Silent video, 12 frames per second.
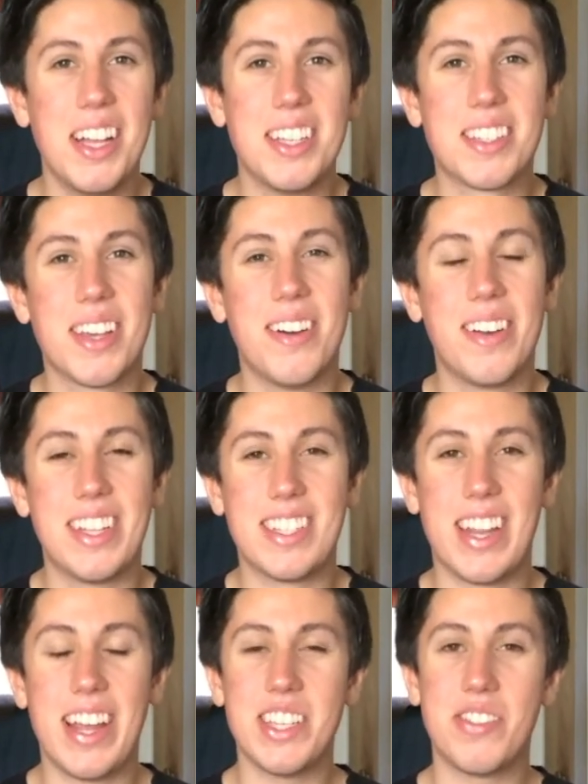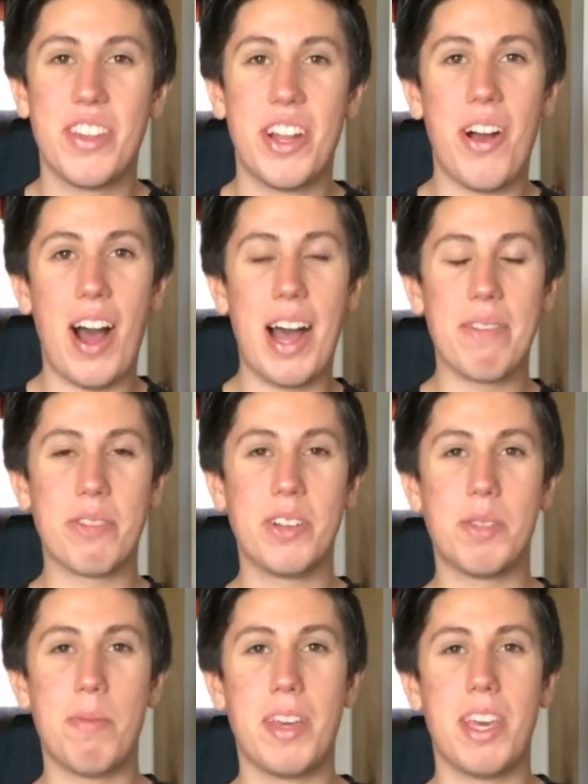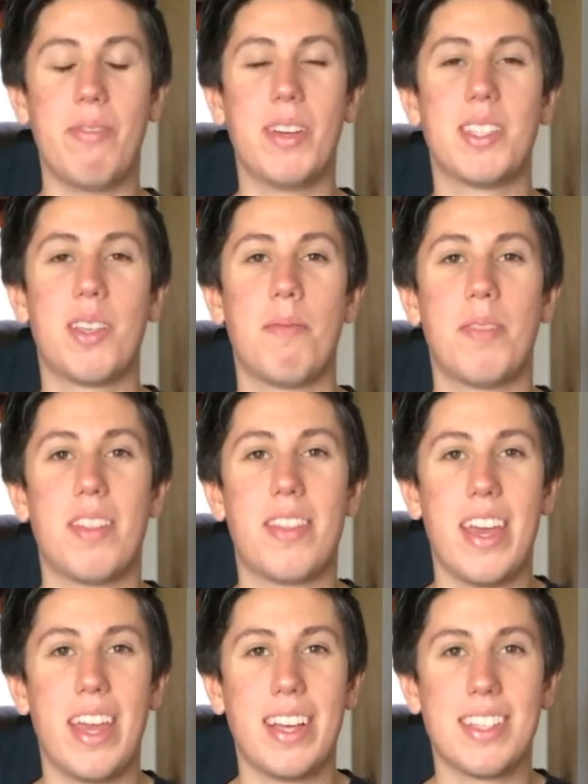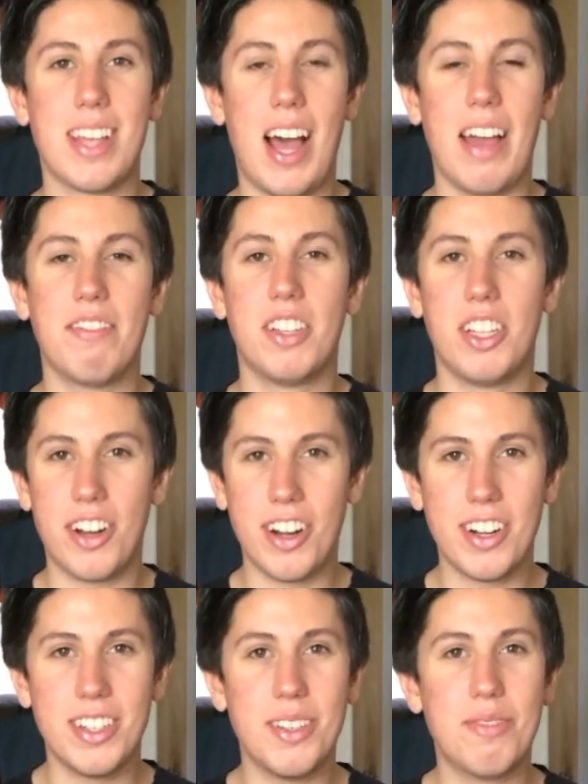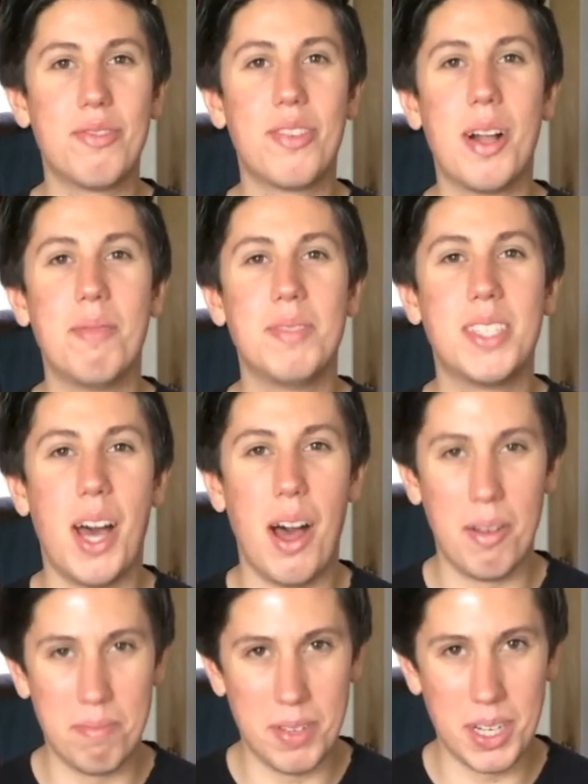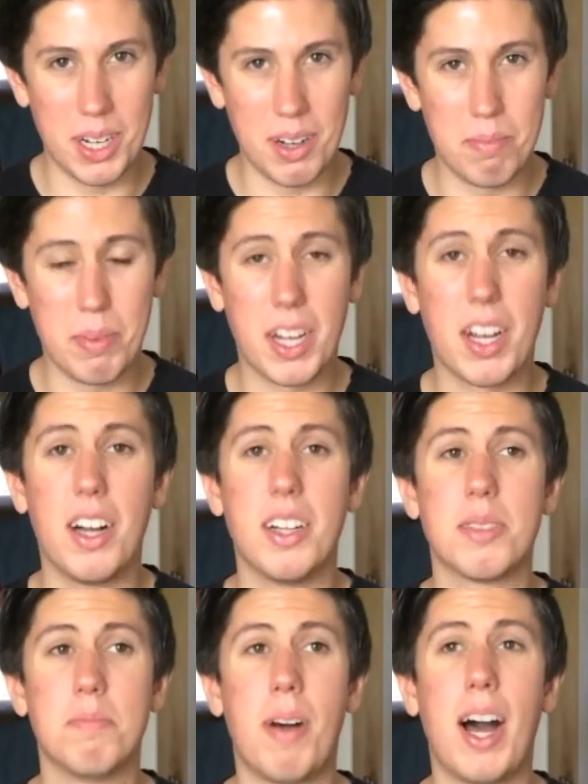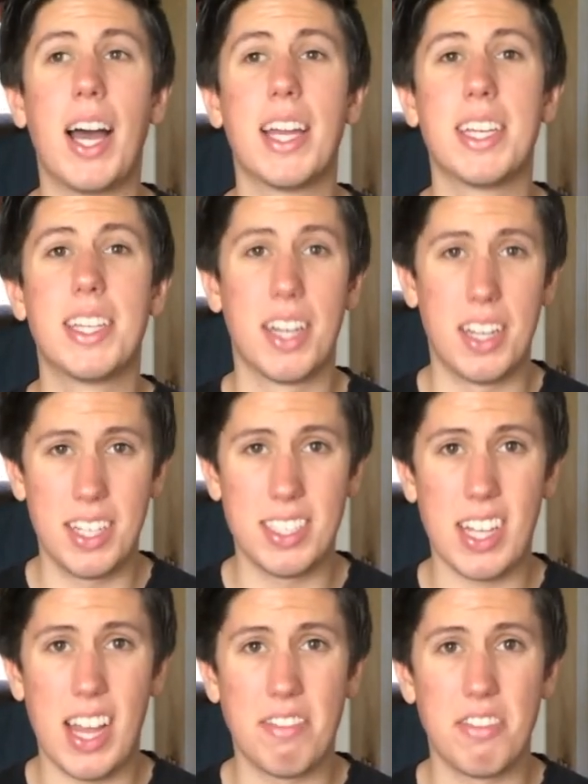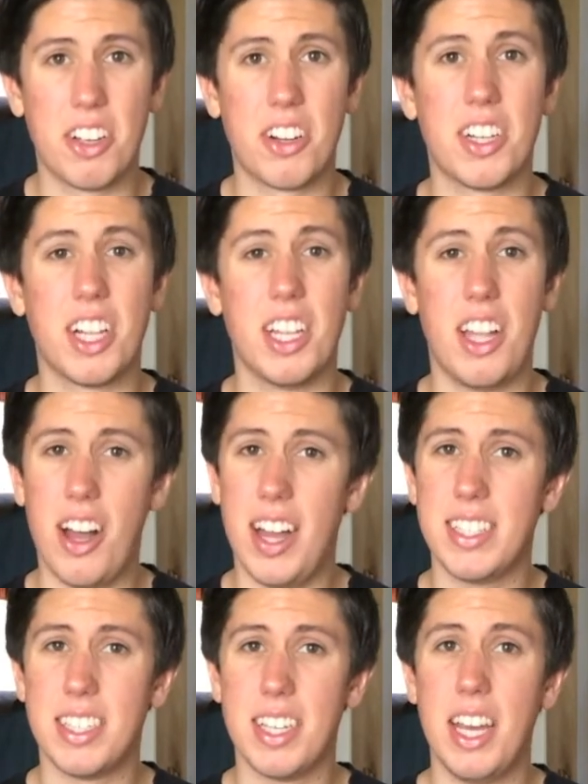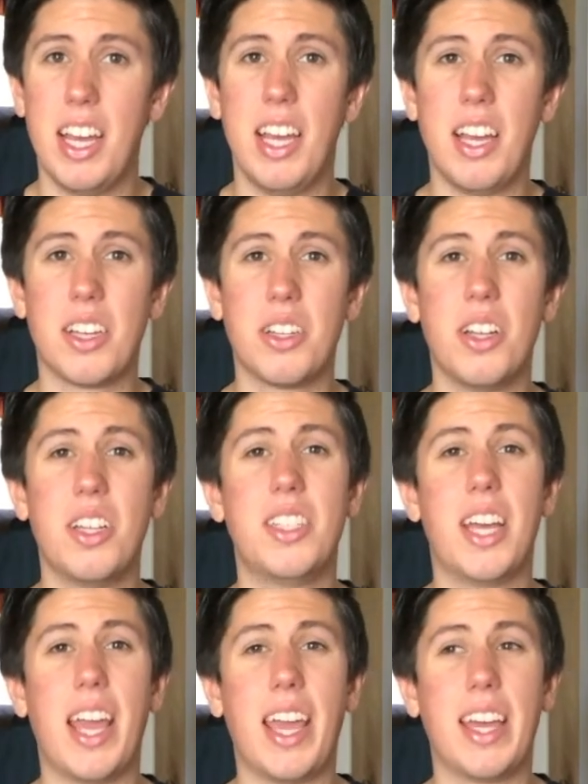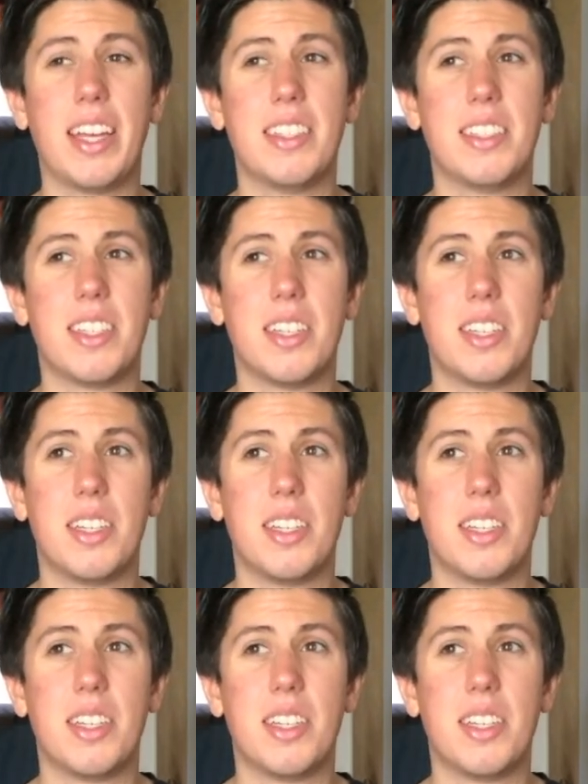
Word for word: So in today's video, I'm going to be giving some of the things I've learned from Tumblr, because my goodness, I've learned a lot, good and